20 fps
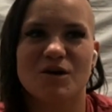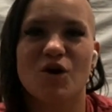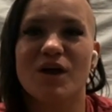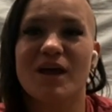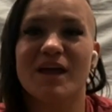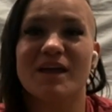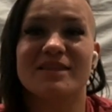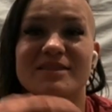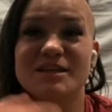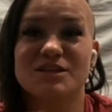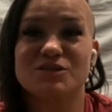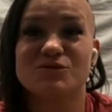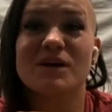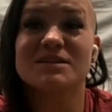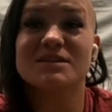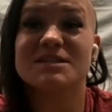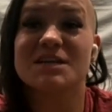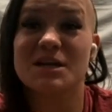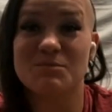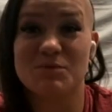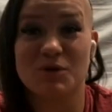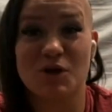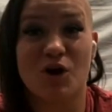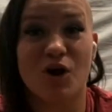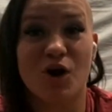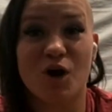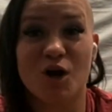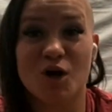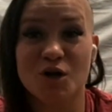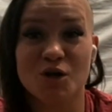okay, this round's going to be
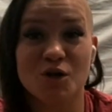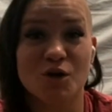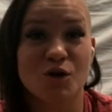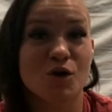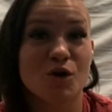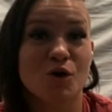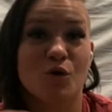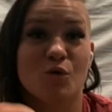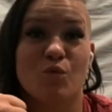hard.